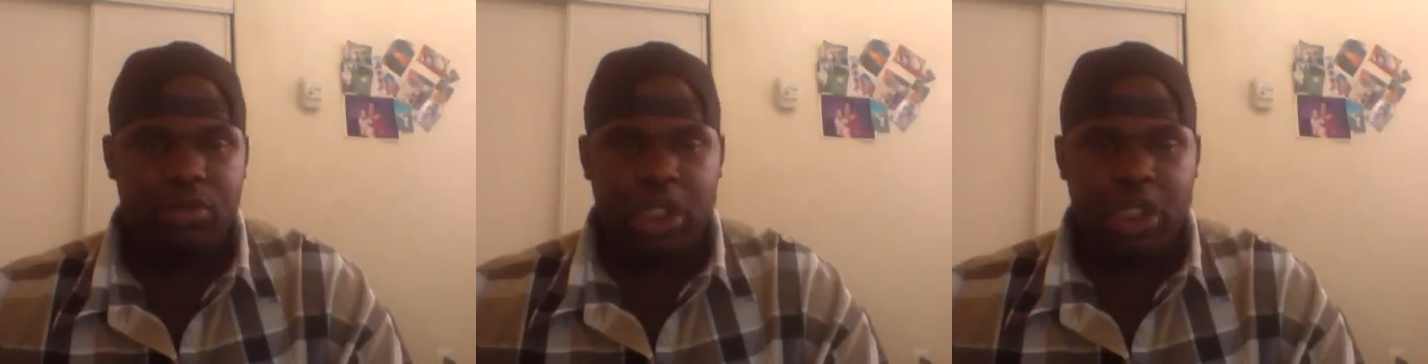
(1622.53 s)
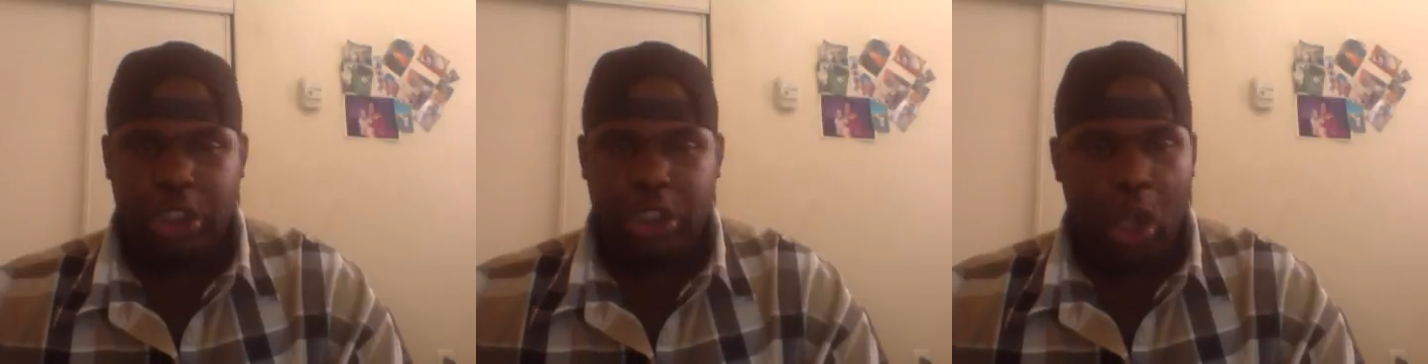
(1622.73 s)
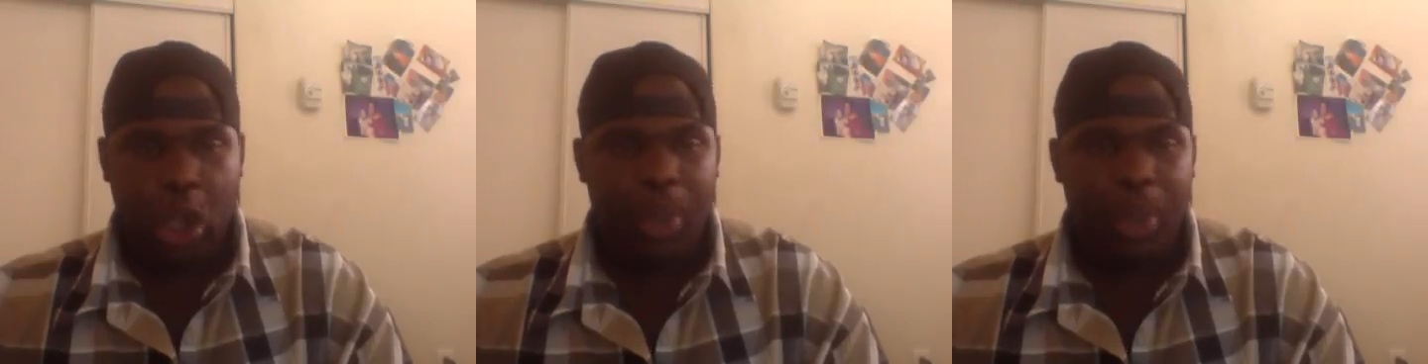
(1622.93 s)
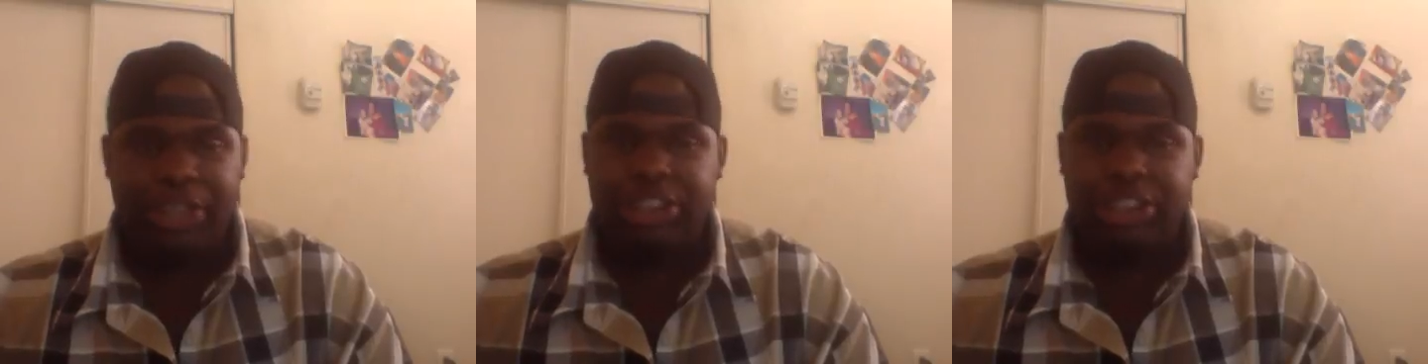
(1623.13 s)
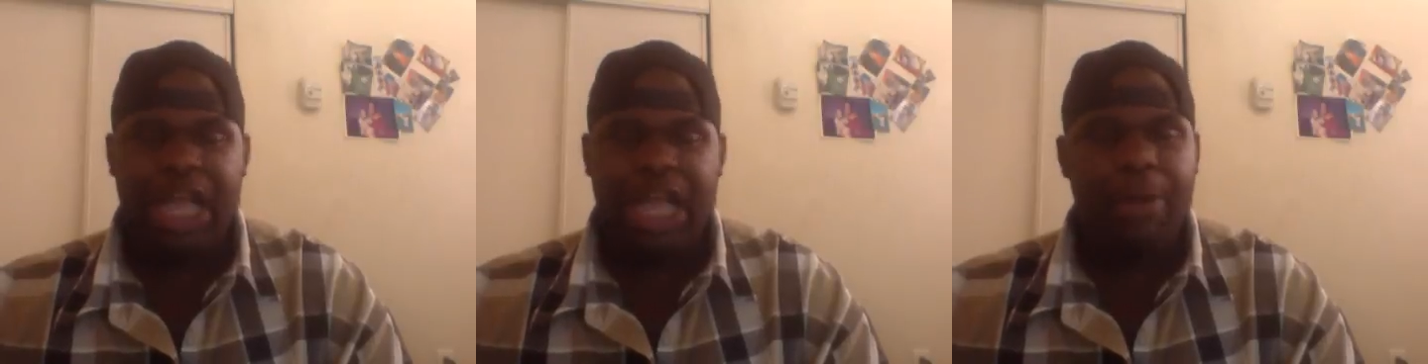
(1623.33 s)
Don't waste your
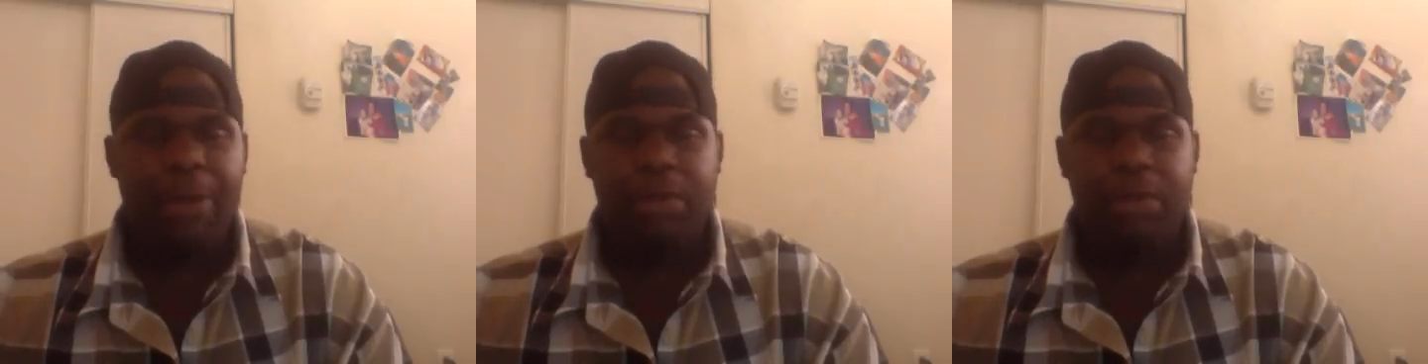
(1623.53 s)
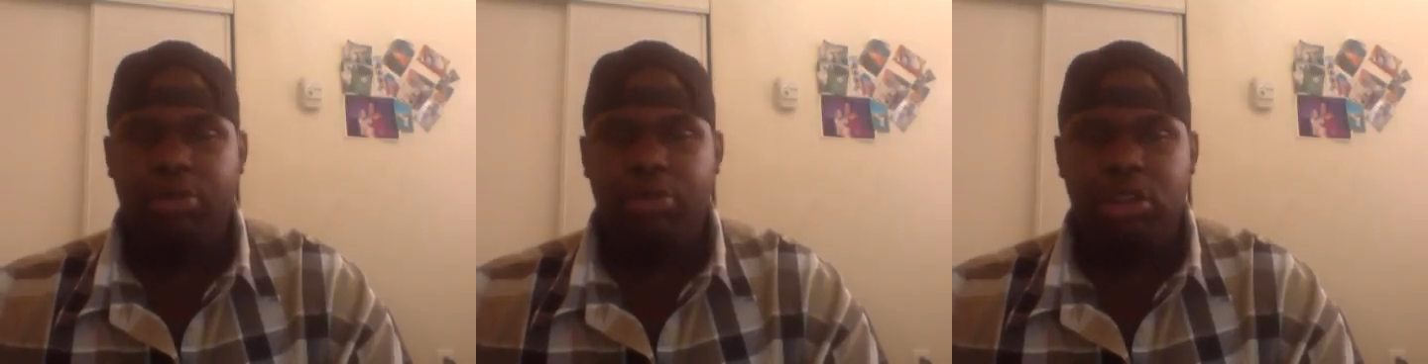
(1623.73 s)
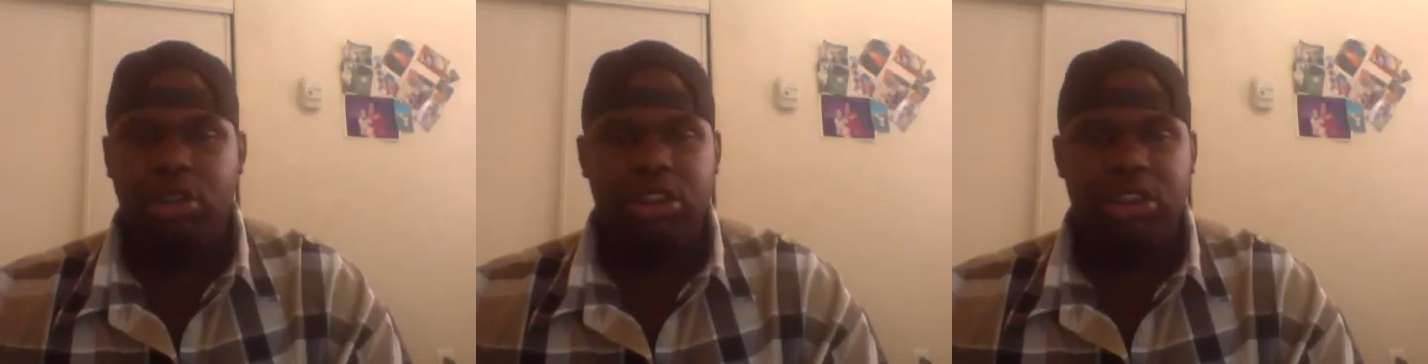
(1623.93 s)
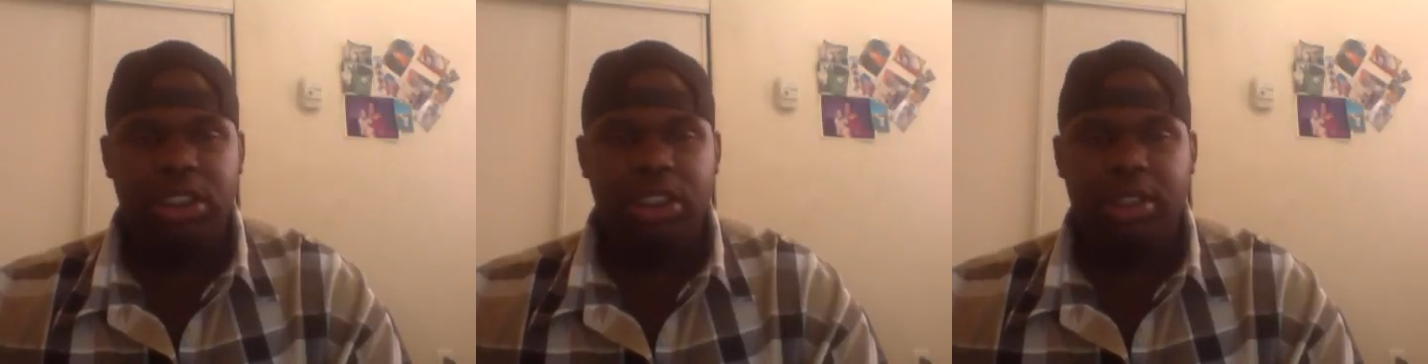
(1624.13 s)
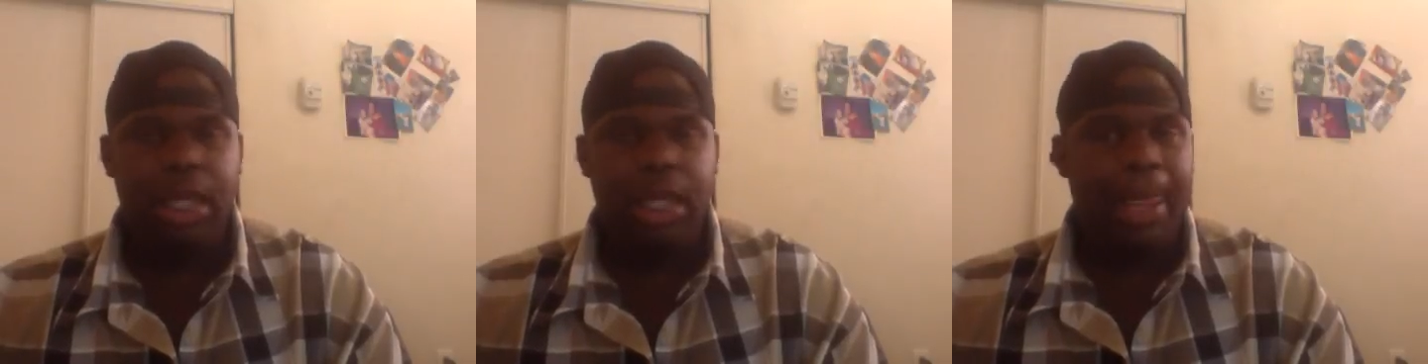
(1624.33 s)
time on the bullshit.
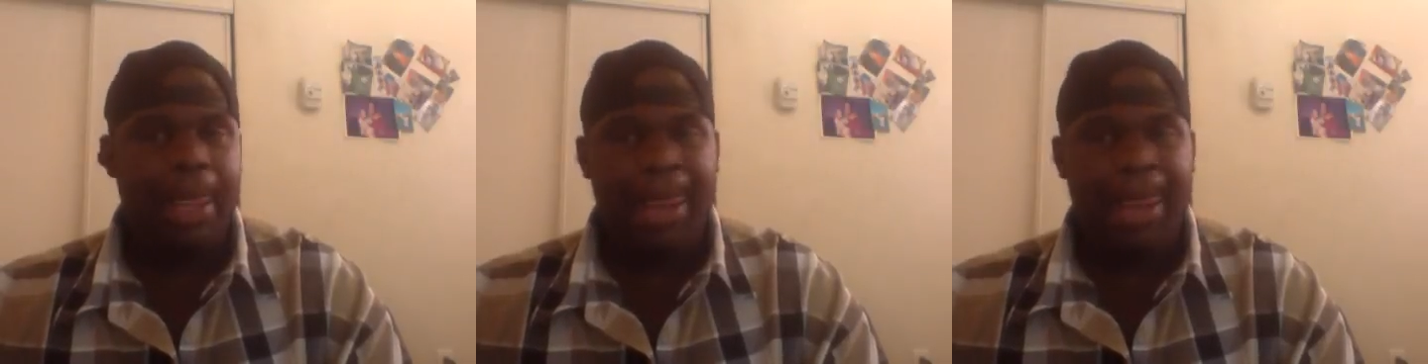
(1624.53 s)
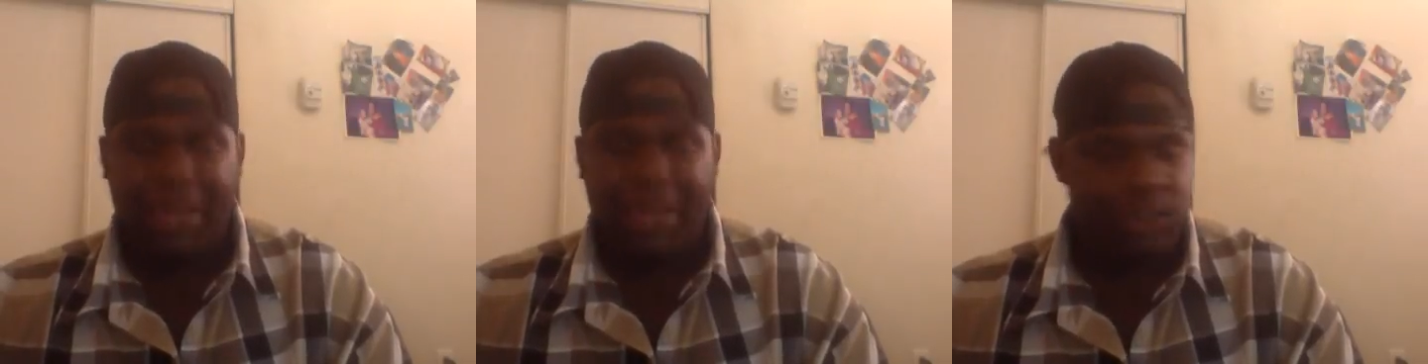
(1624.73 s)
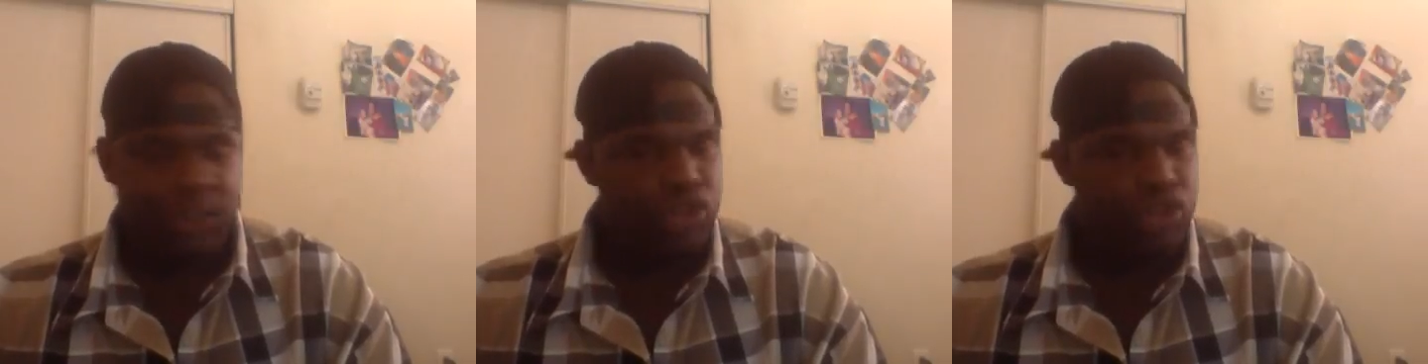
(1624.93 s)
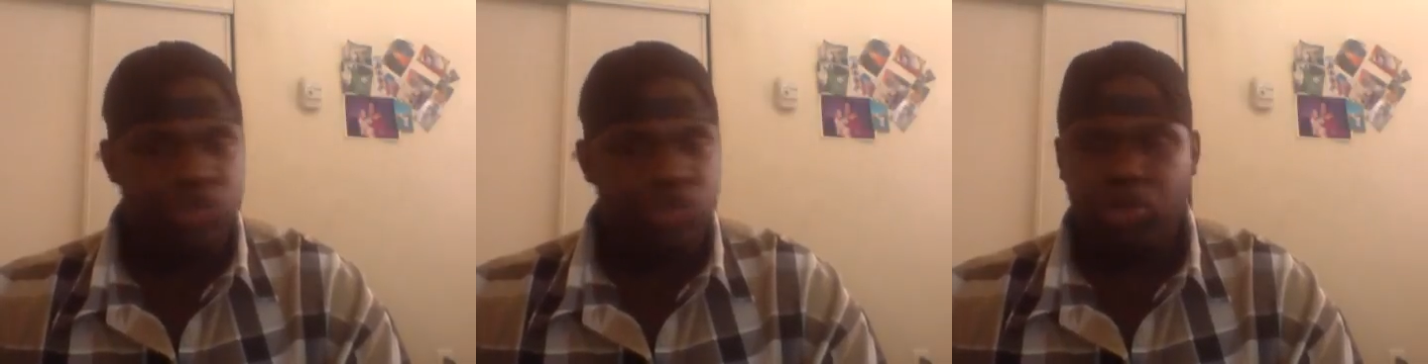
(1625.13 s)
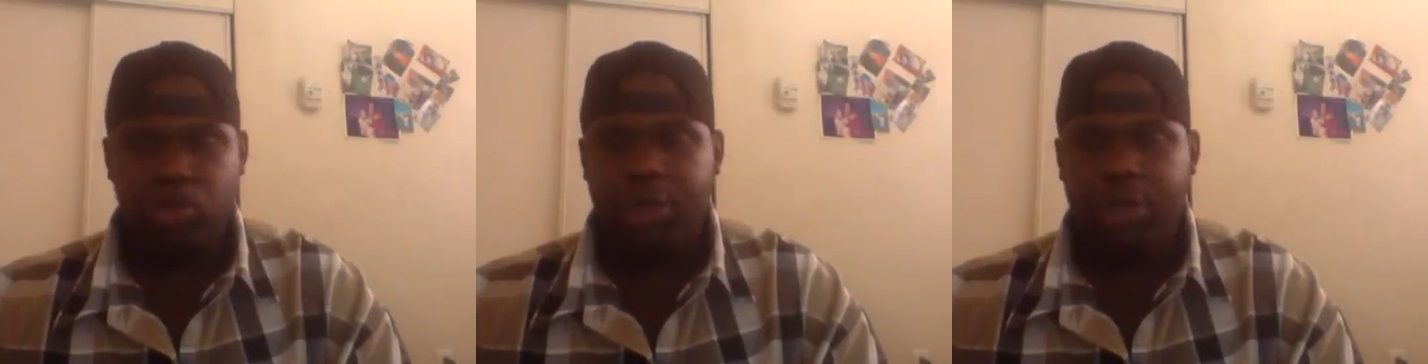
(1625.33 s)
Life is too short.